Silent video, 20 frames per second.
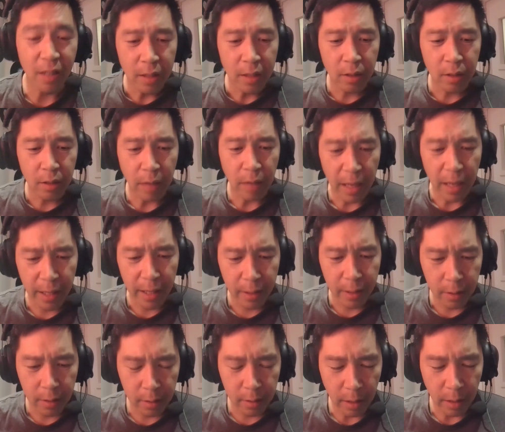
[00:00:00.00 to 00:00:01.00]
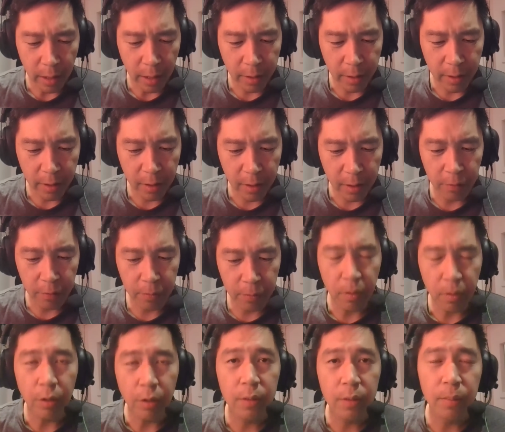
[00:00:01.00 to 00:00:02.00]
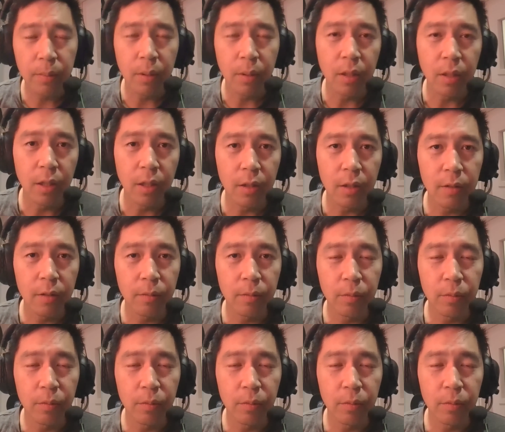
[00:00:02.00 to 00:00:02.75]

So I, I think of ultimately